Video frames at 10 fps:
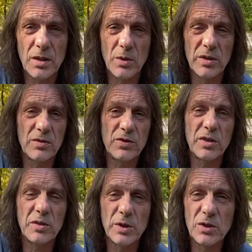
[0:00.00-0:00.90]
I was the
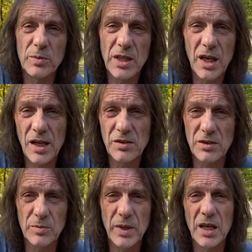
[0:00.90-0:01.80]
first one to be
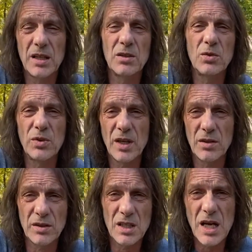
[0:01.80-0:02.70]
canceled back in
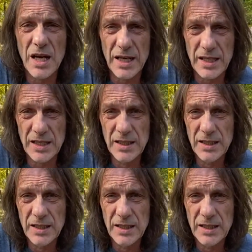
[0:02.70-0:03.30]
2009.